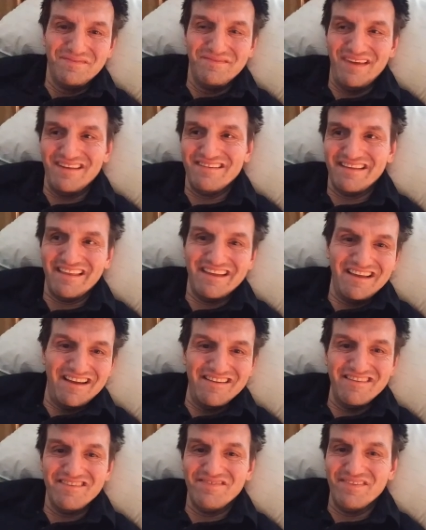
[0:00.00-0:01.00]
basically,
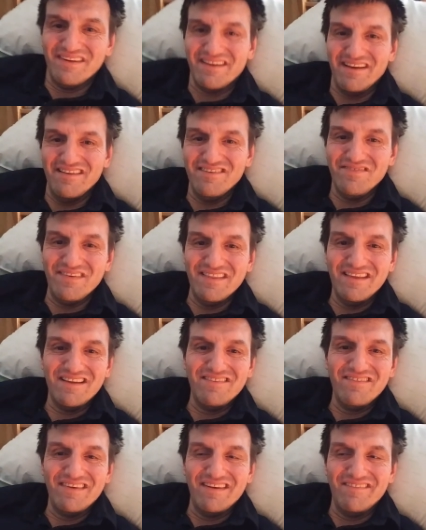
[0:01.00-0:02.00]
guns,
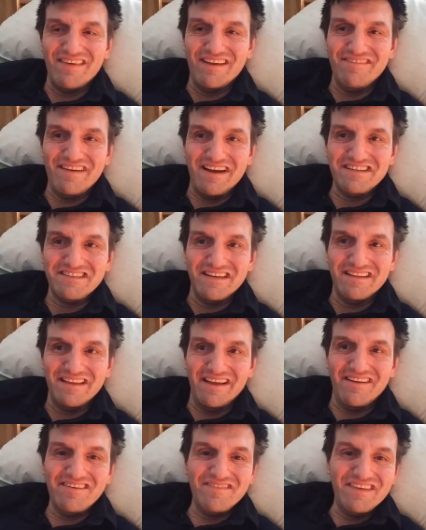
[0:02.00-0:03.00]
gunsmithing, manufacturing. They
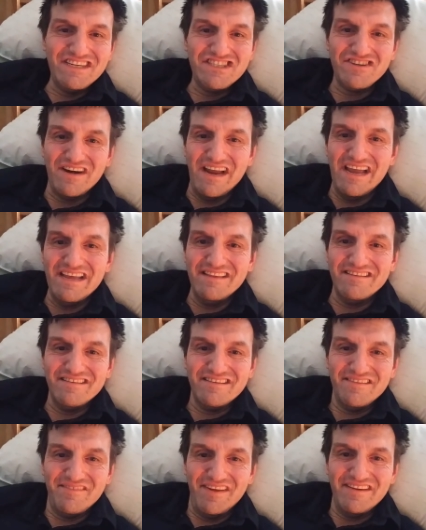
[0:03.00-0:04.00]
also made trains
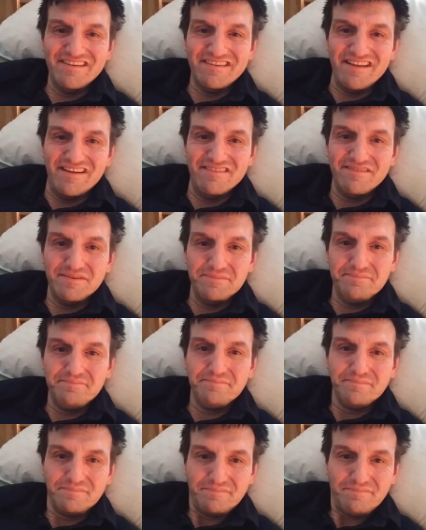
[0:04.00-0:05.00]
and some other stuff.
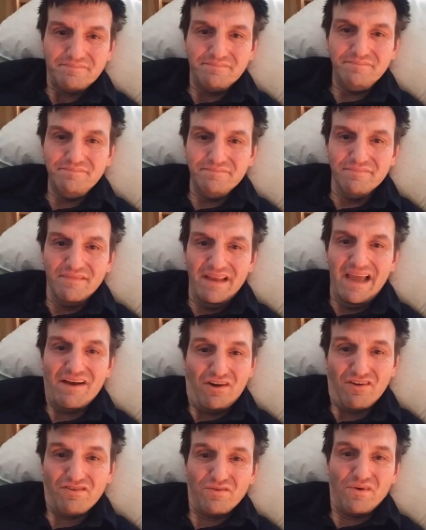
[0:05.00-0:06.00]
And
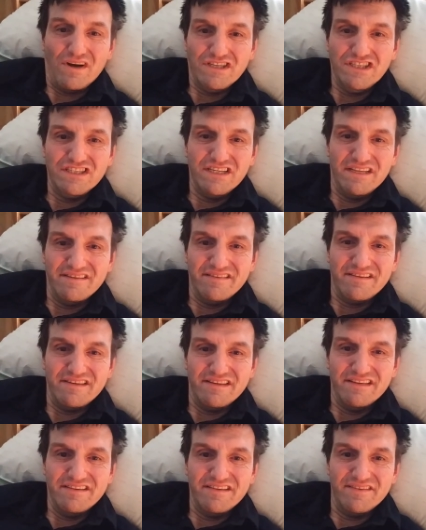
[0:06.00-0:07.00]
also Washington's and
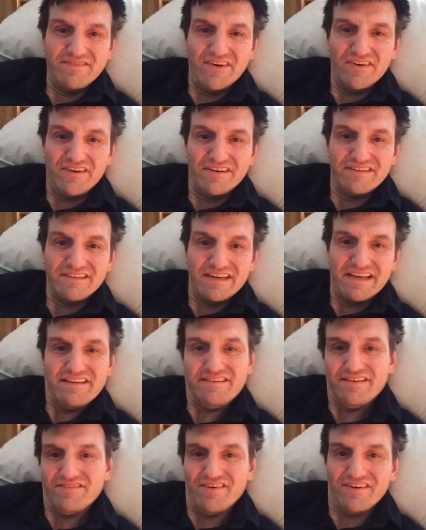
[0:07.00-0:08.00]
DC motors and
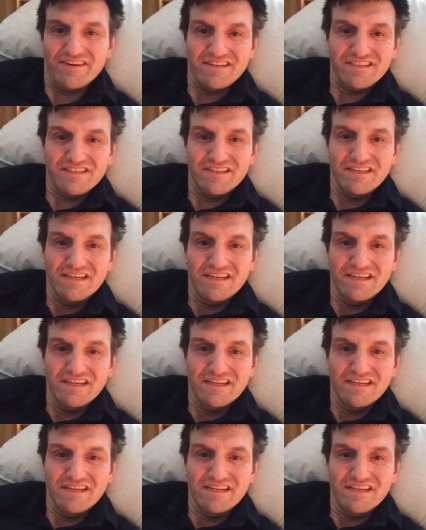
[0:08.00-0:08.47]
AC motors